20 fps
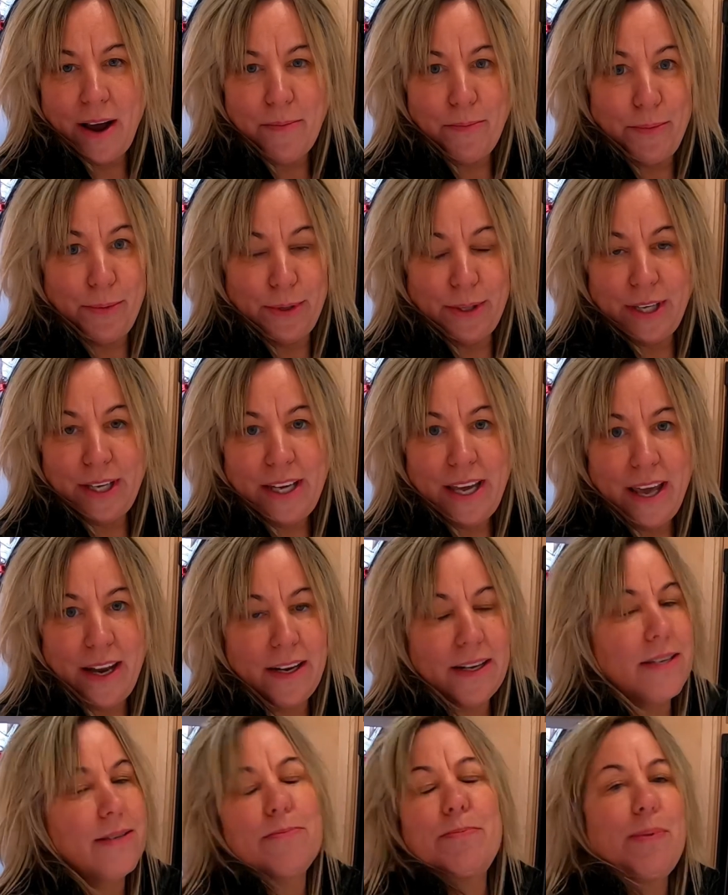really can't
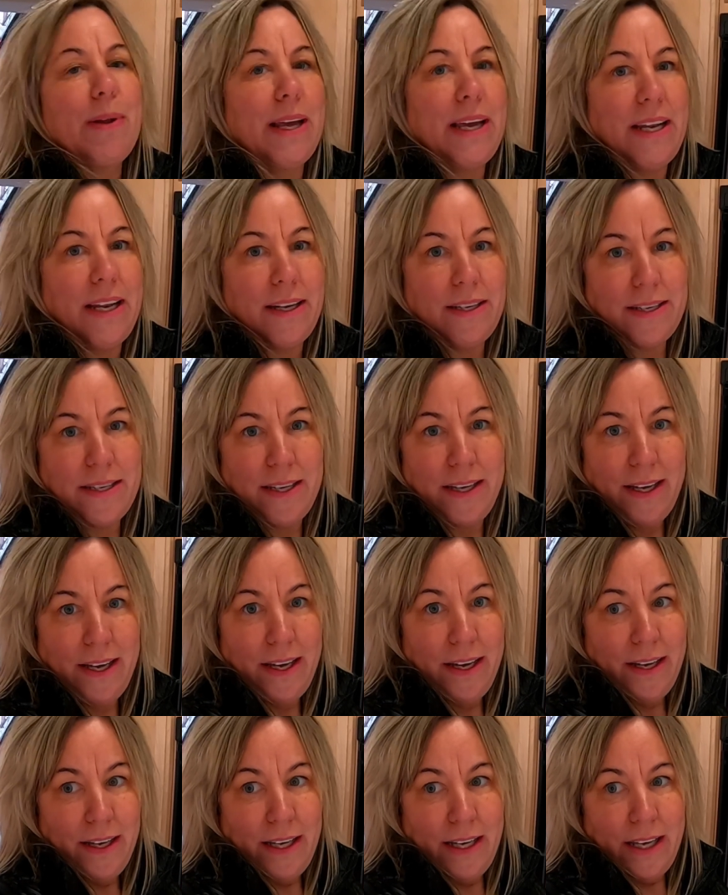explain it.
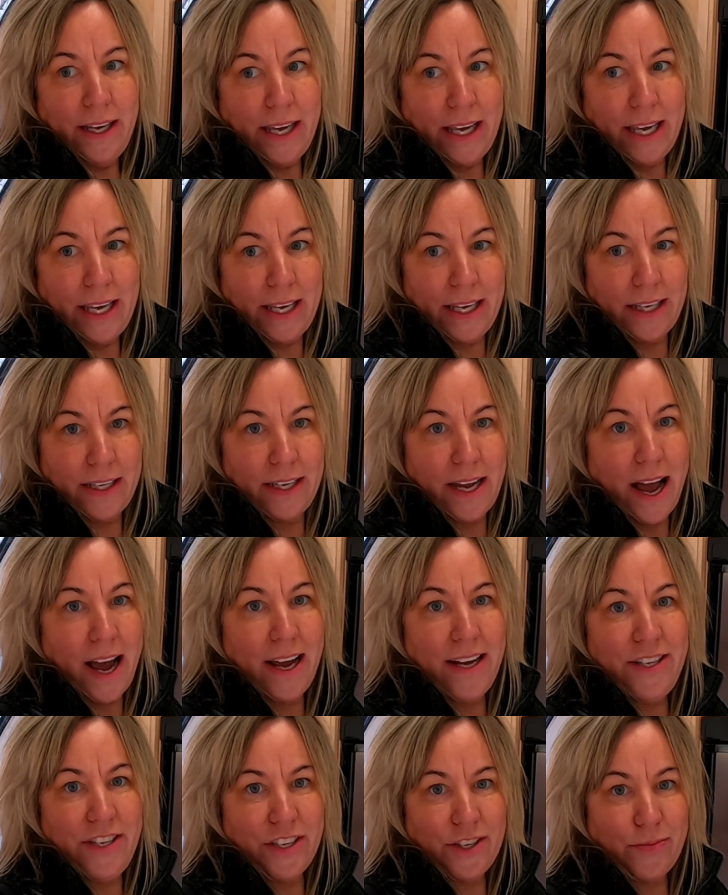And
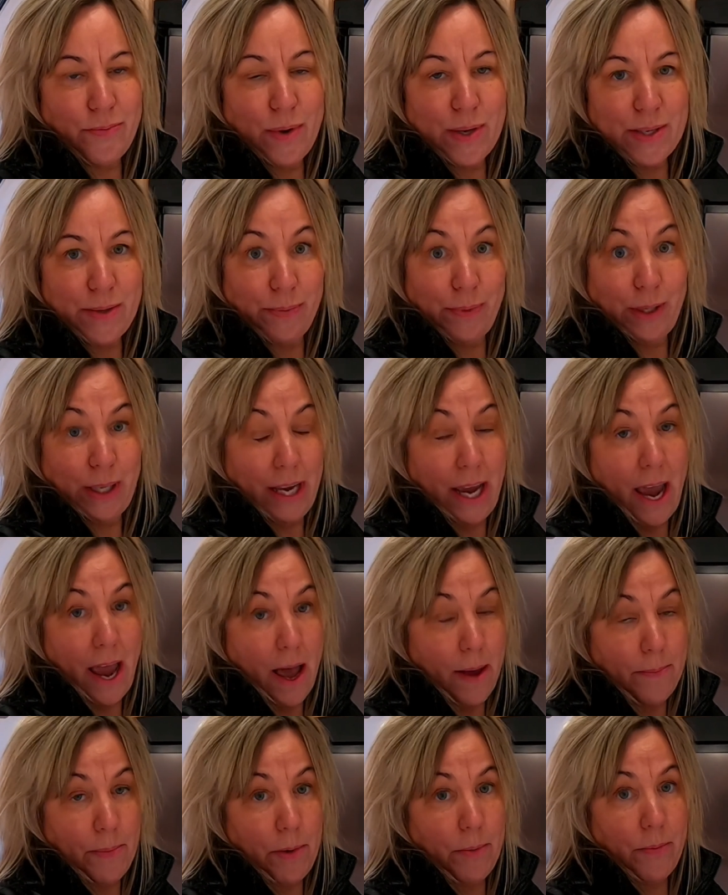I just wasn't really
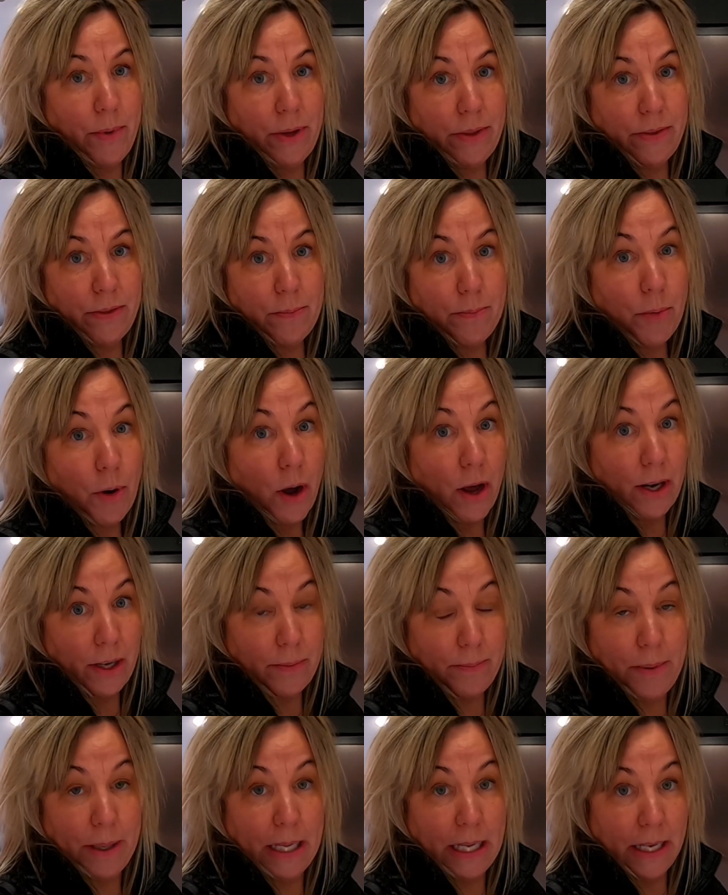happy with the product
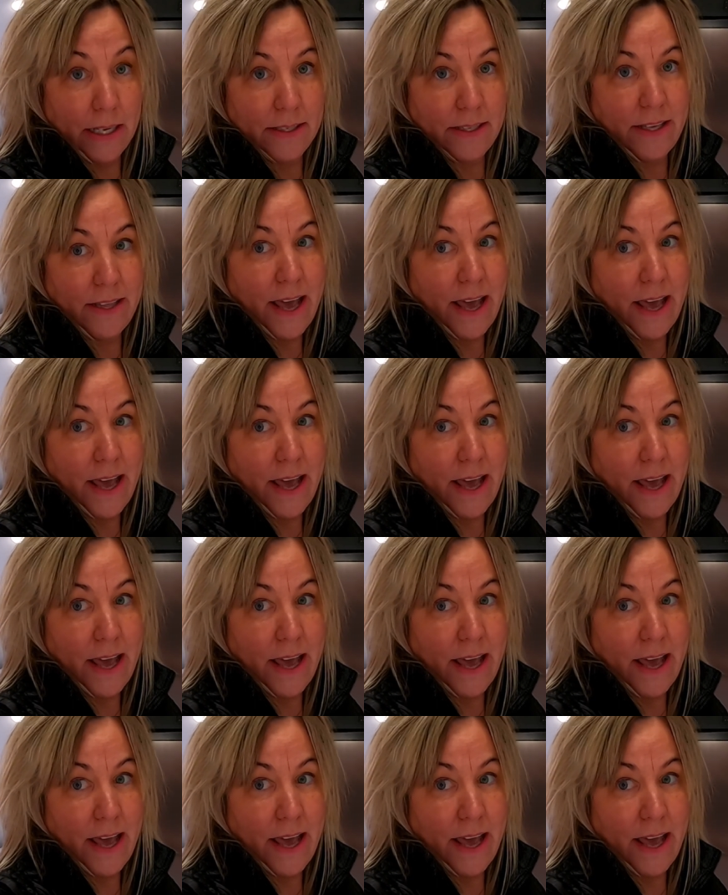because of